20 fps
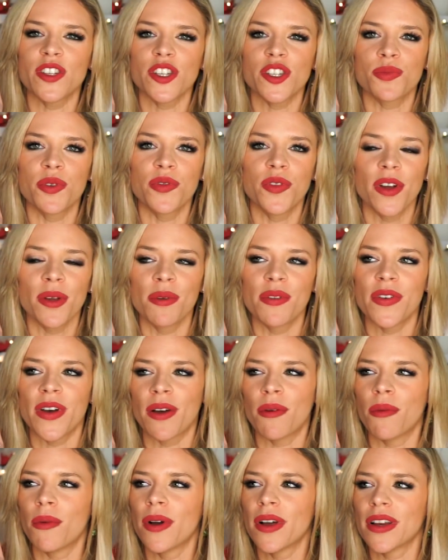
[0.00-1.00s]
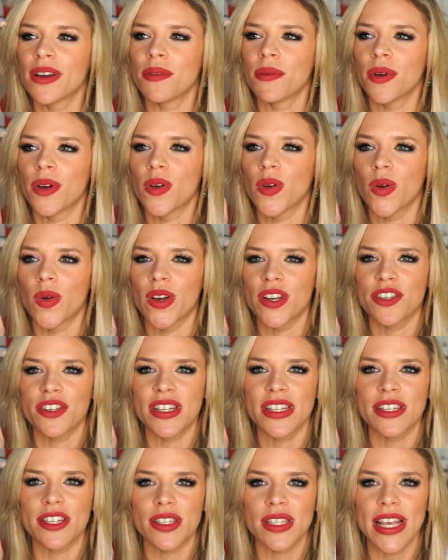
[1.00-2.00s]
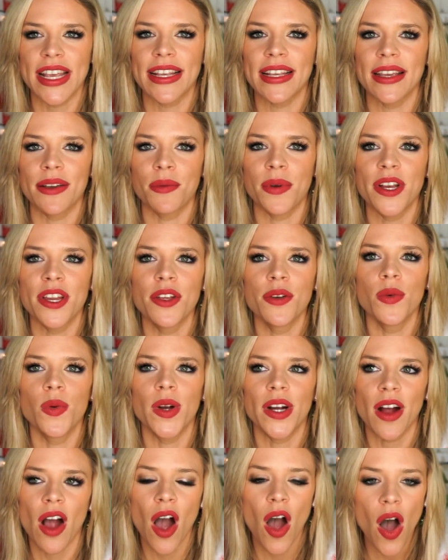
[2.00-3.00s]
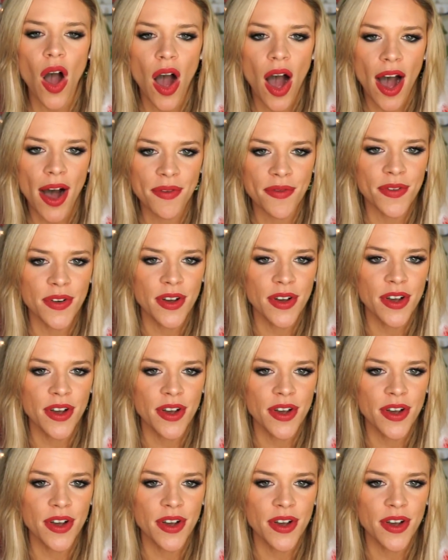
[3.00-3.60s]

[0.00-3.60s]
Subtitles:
just before we move on, one cool question is just, like, when you were off,